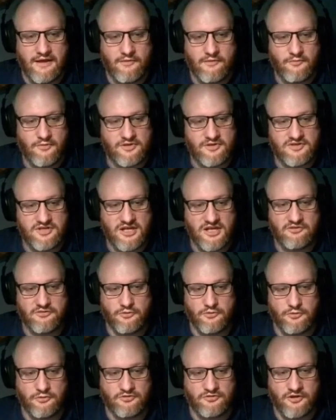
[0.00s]
which is
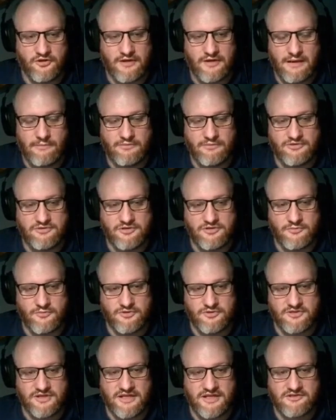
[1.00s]
also amplitude
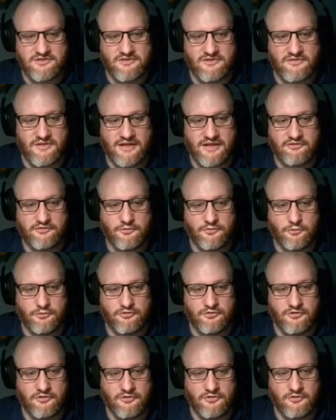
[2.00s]
modulation. That's
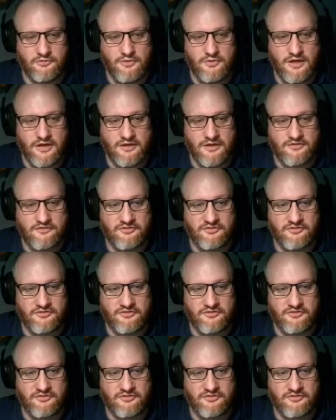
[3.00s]
also not going to work.